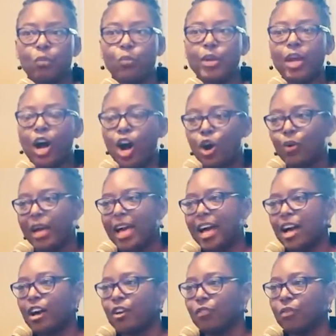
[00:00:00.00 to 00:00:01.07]
we all
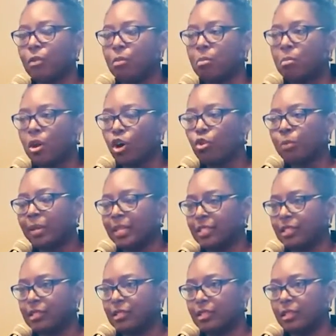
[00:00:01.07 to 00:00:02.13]
have
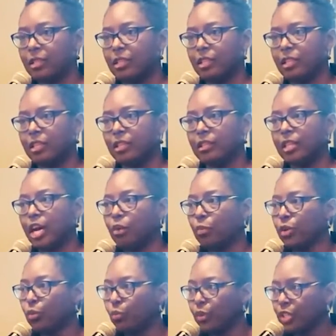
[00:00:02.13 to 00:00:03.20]
moments that
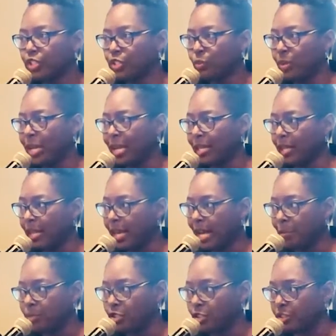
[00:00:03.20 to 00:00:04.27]
we wish we had
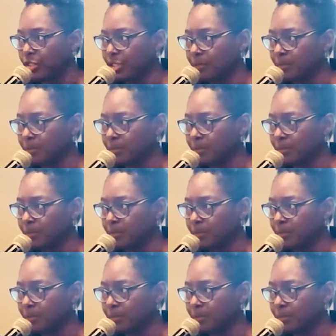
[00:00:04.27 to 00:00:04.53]
captured.